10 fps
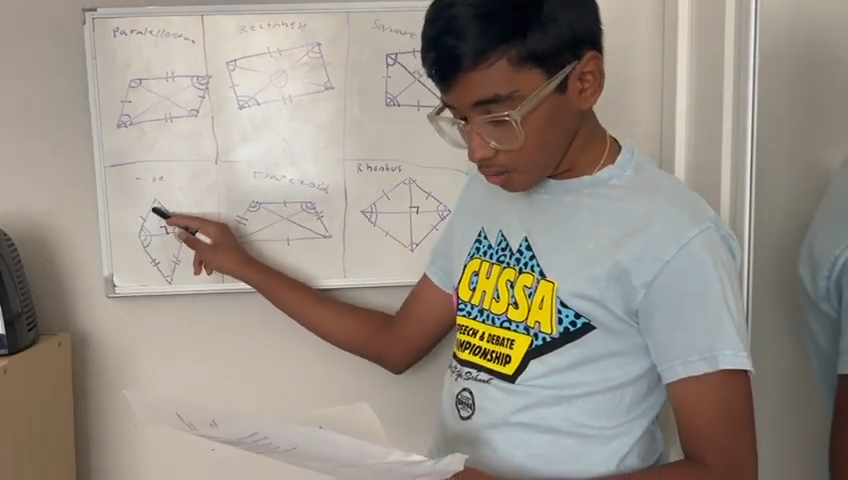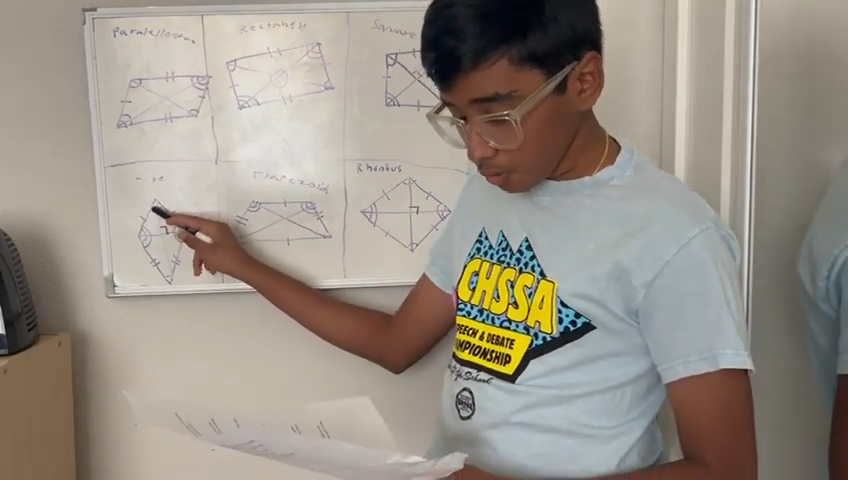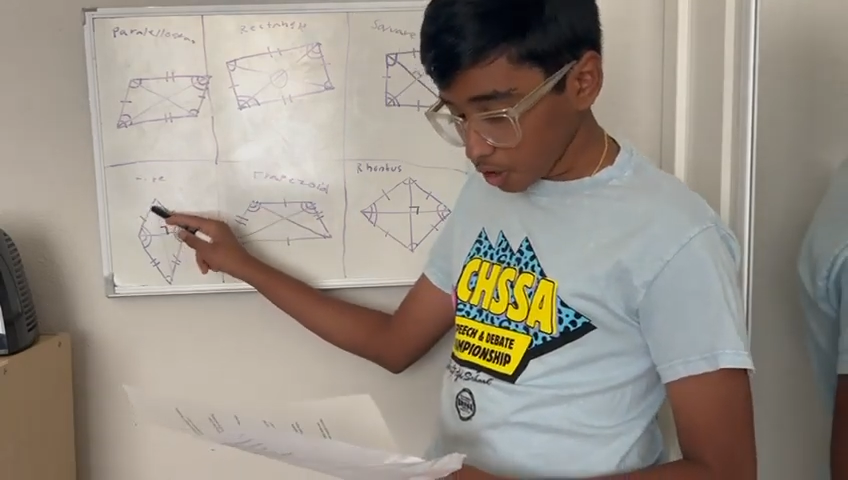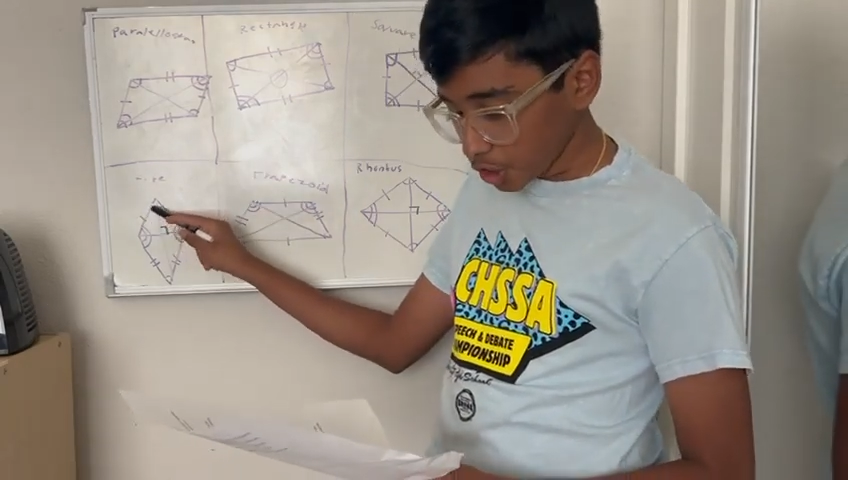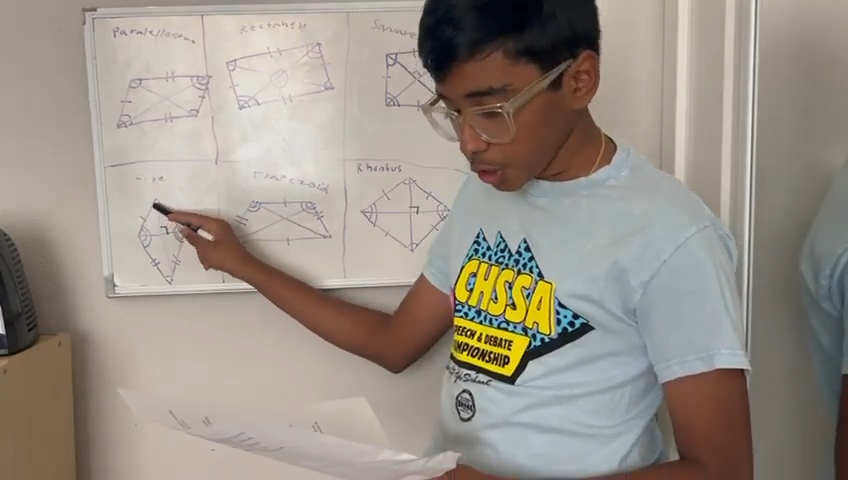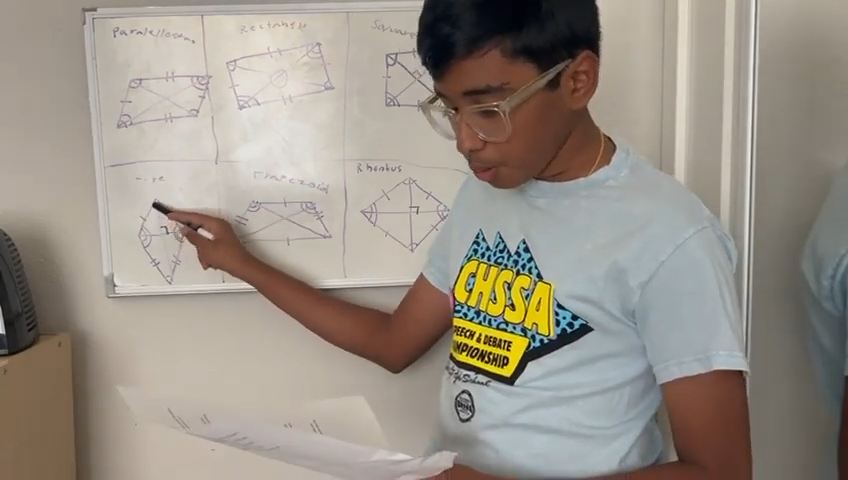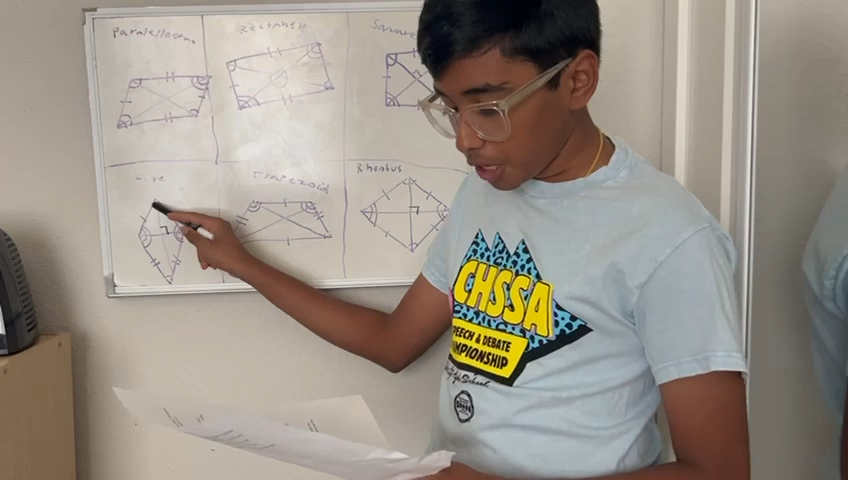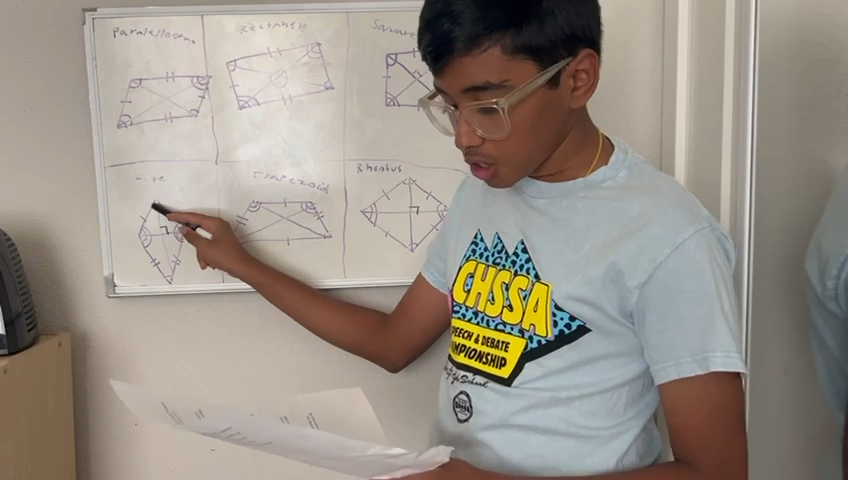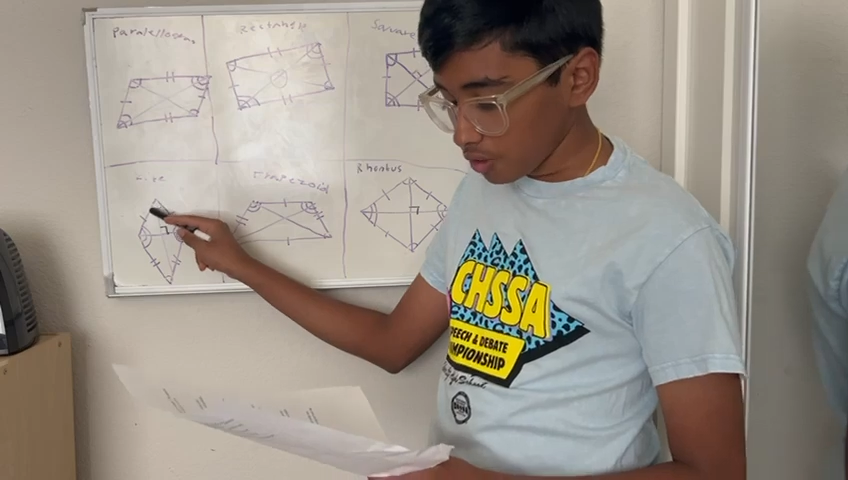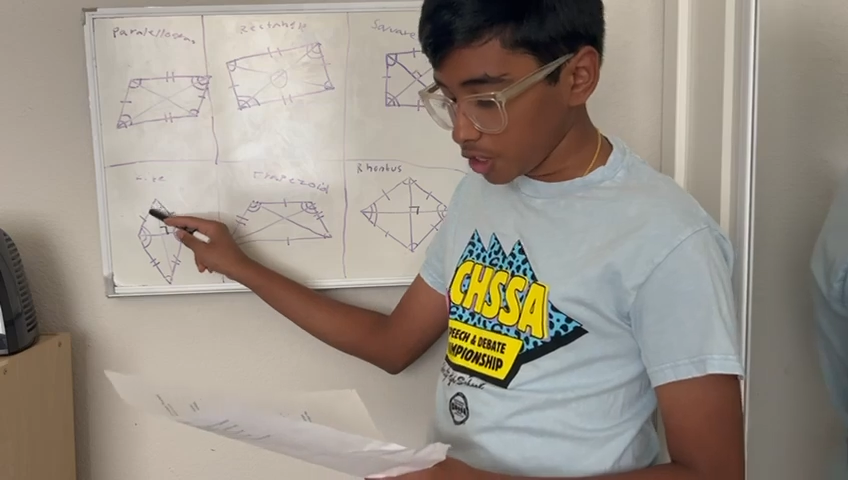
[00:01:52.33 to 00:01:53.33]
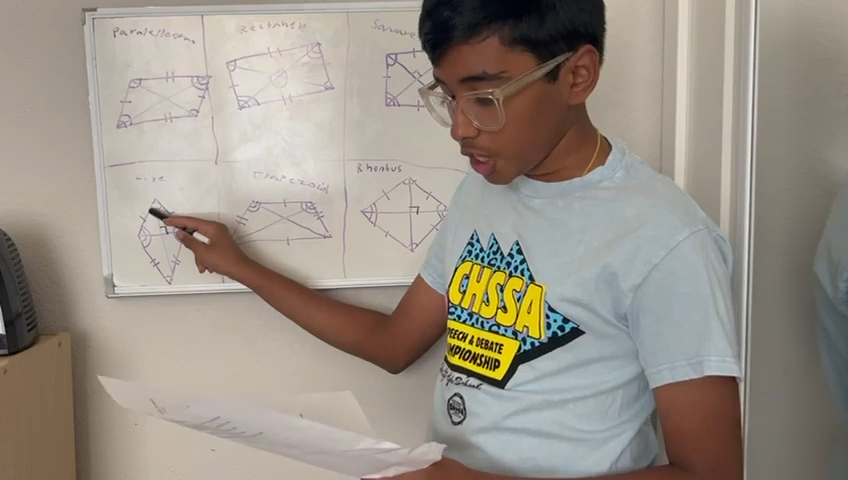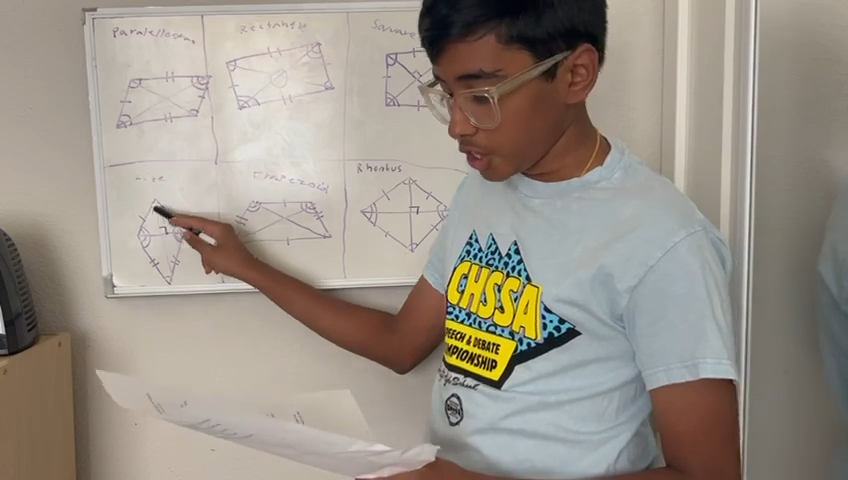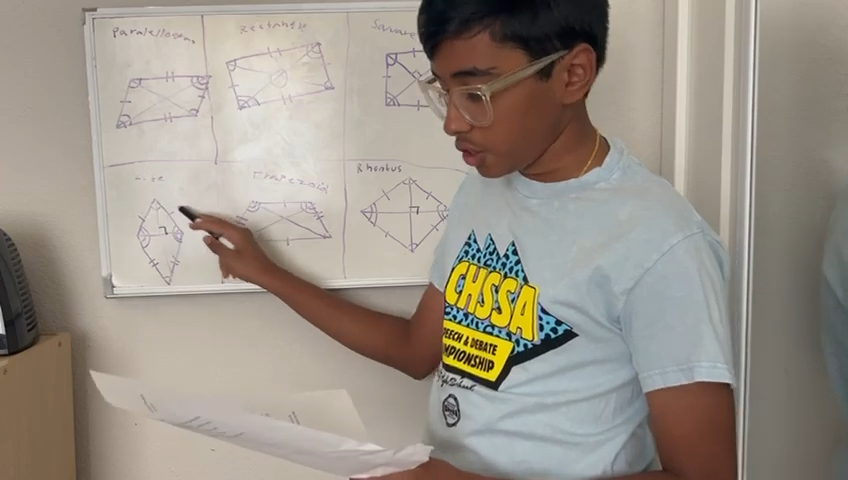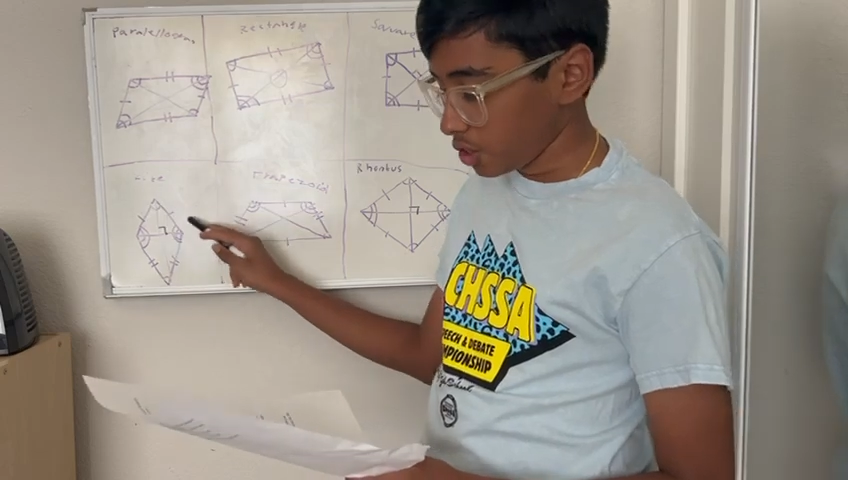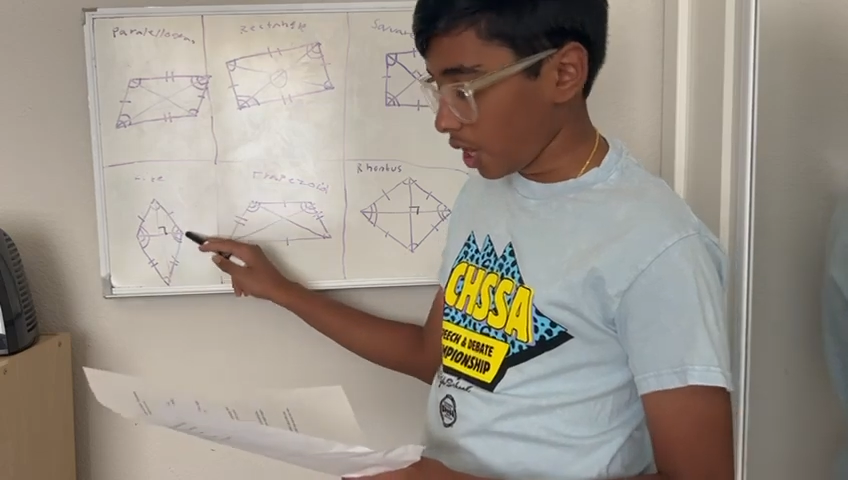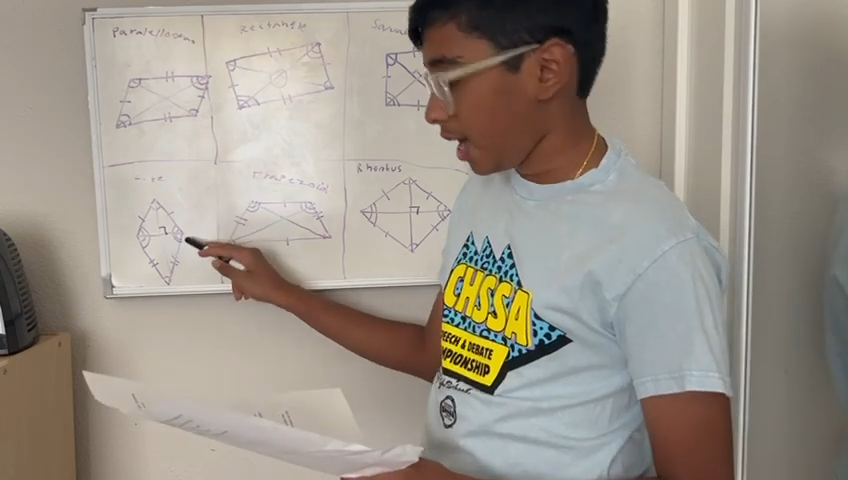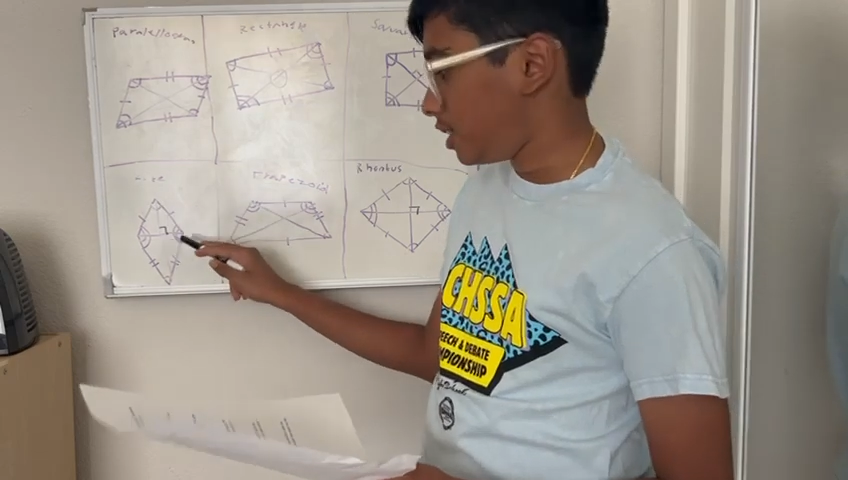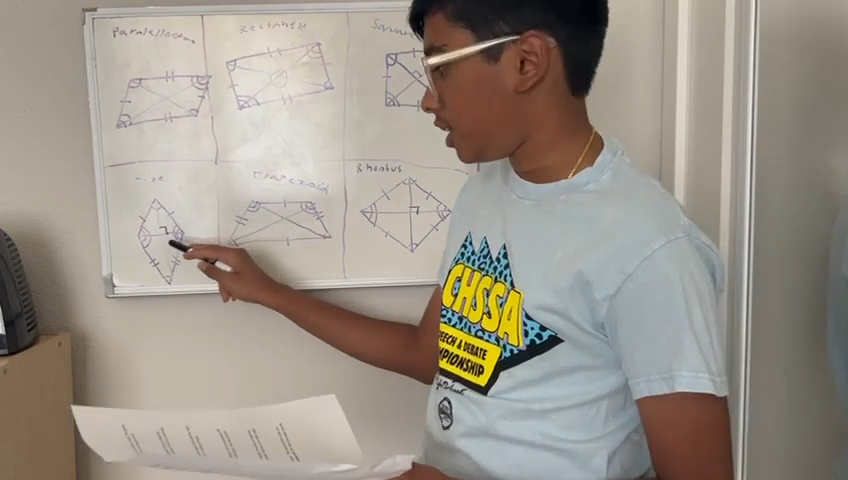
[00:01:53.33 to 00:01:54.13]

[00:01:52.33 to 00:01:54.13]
sides